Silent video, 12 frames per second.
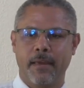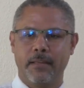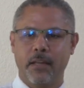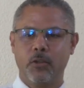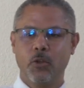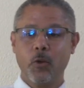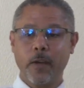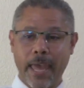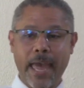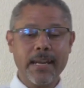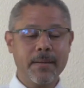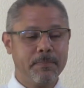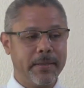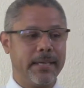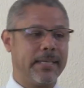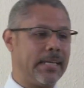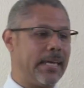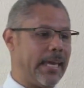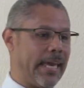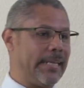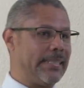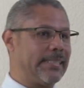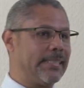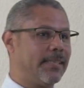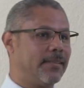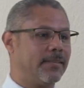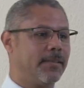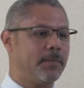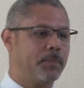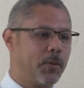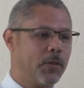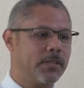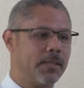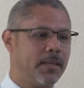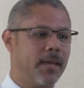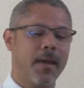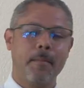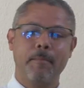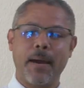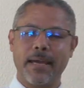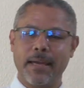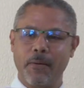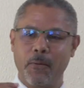Now, you can be an insistent person by